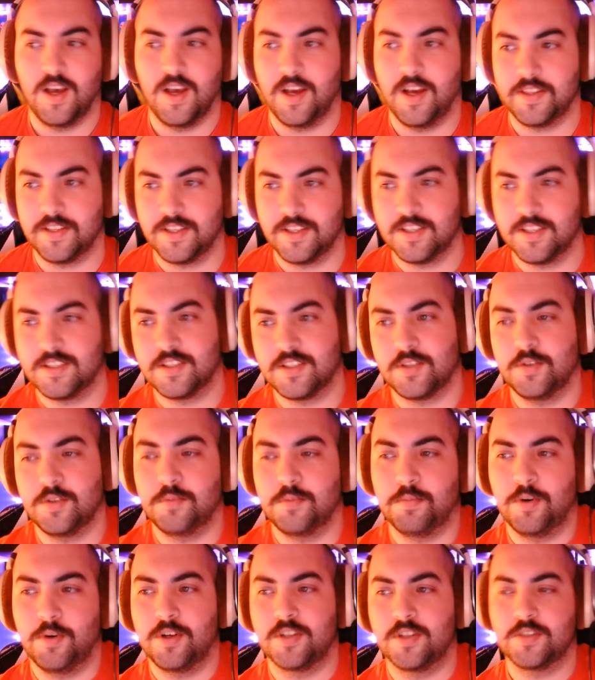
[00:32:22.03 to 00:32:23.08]
I think it's a
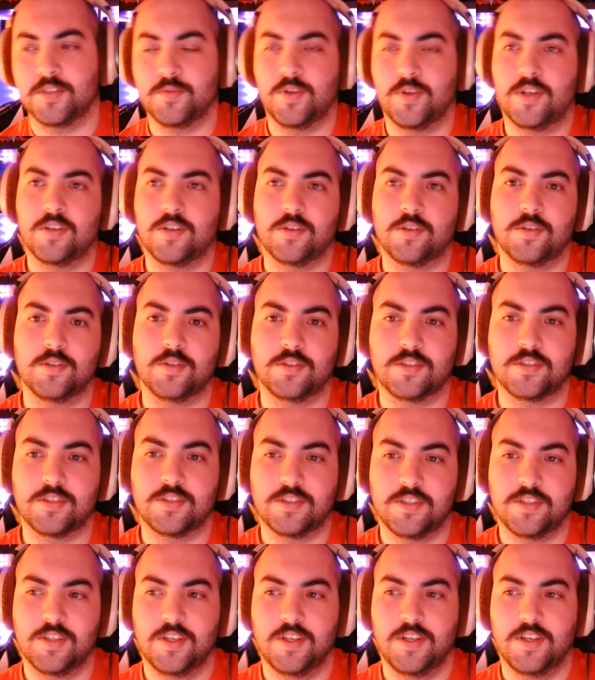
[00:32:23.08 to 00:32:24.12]
good point as well,
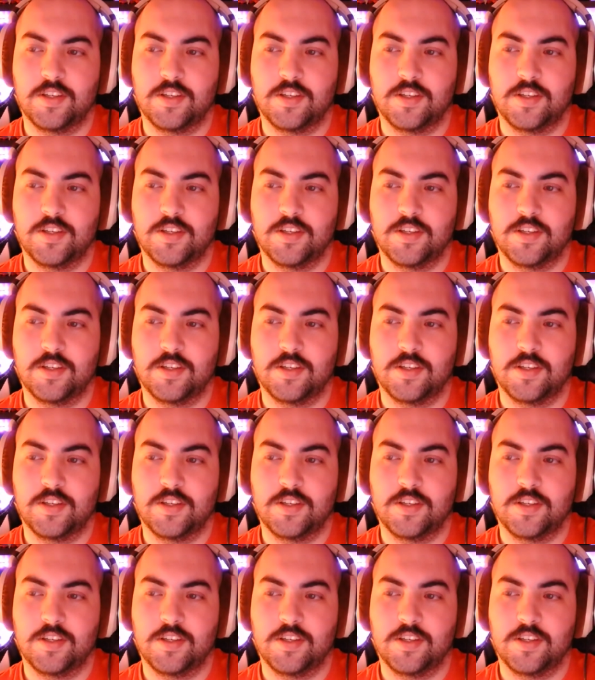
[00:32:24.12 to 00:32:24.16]
because